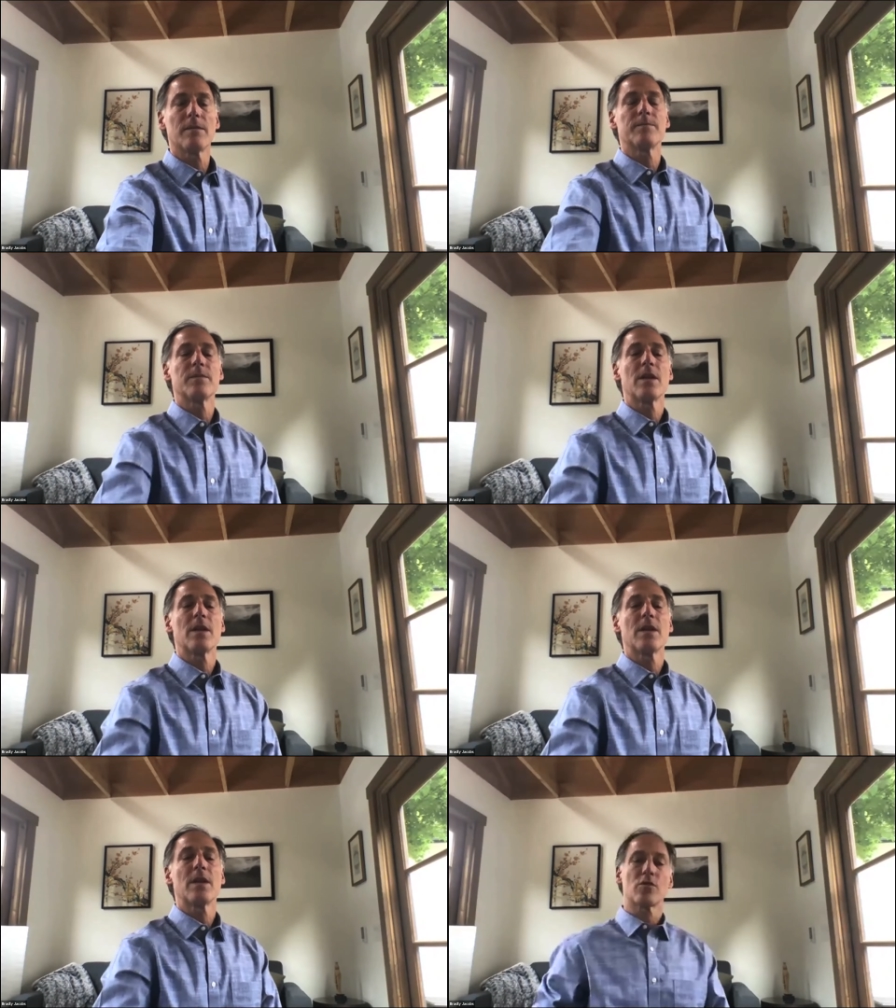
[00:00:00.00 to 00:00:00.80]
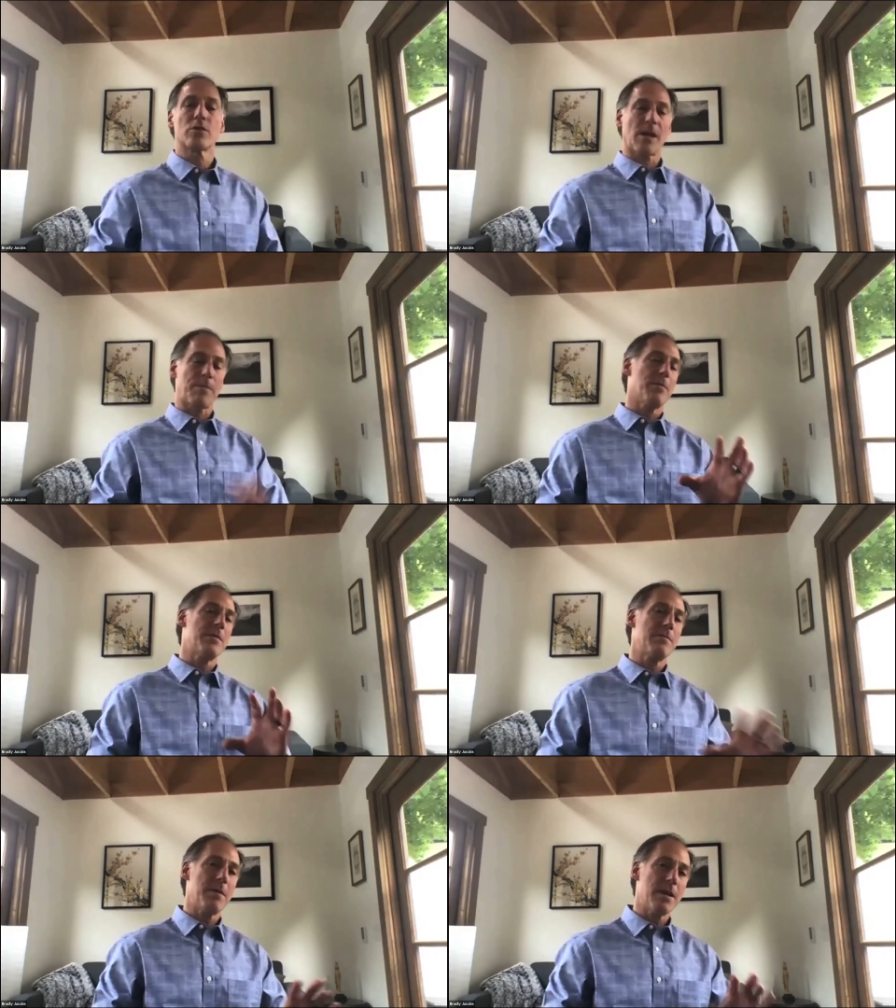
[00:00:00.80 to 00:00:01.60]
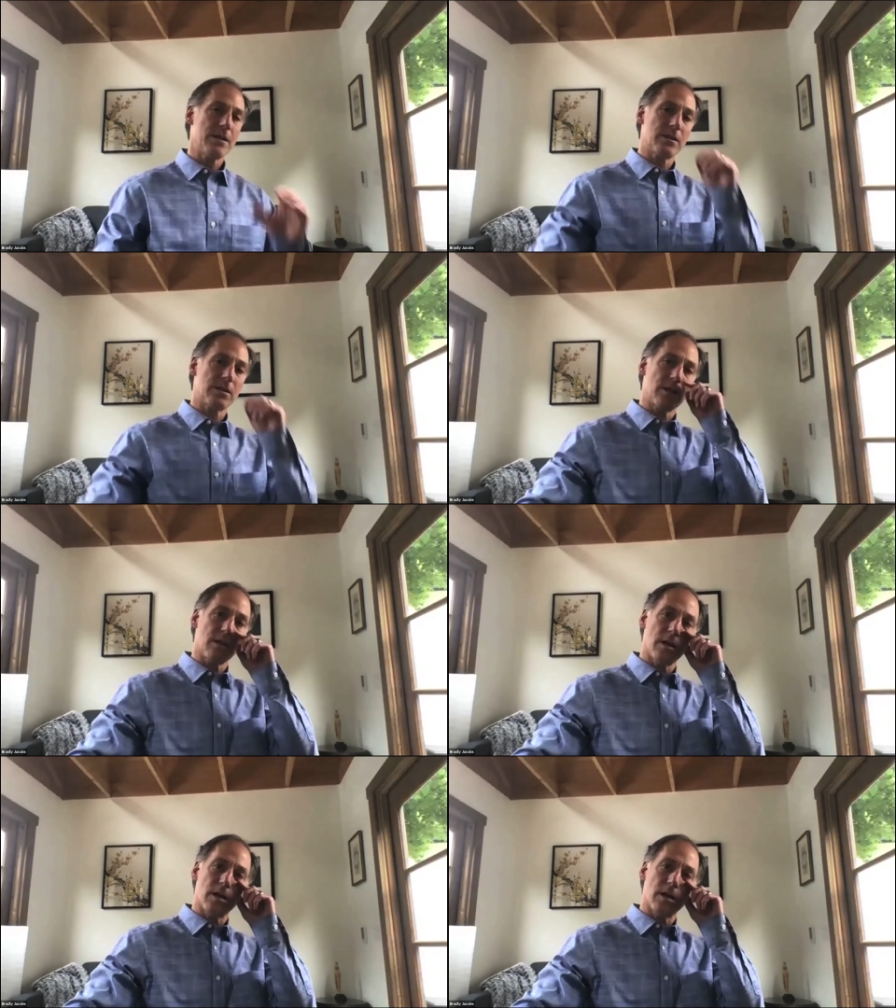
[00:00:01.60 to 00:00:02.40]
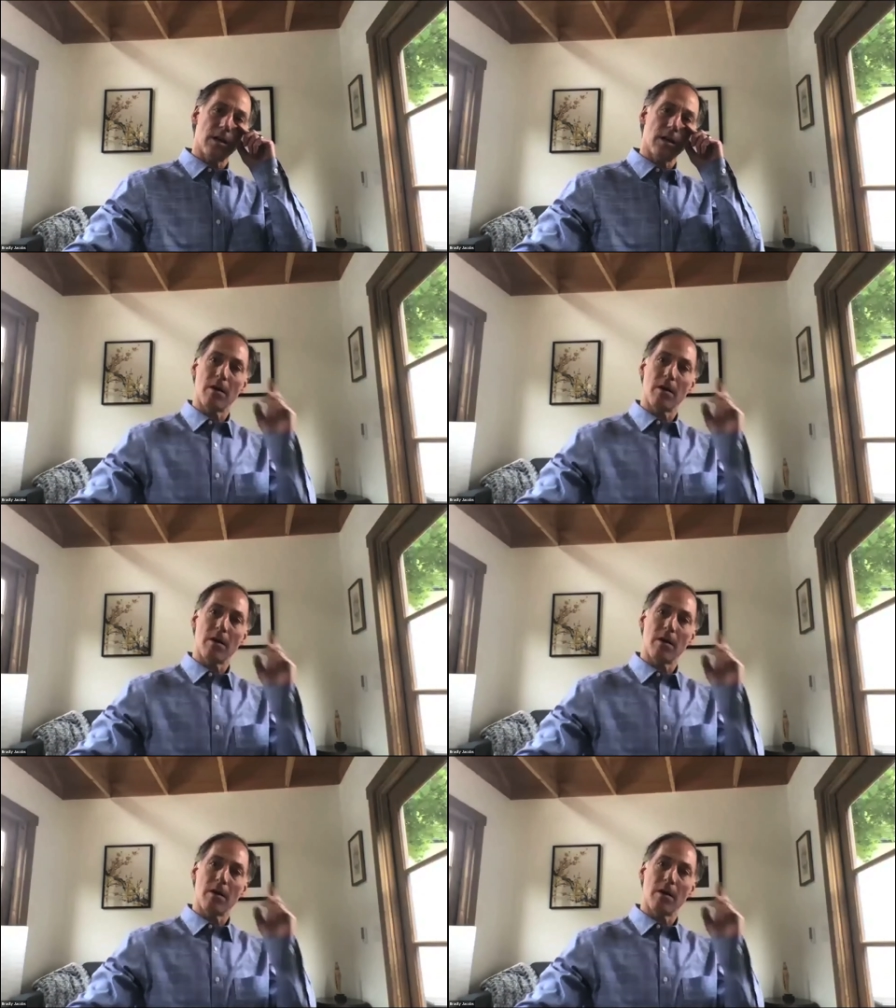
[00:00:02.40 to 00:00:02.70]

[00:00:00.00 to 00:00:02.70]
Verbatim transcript: um, that are more supplement based um,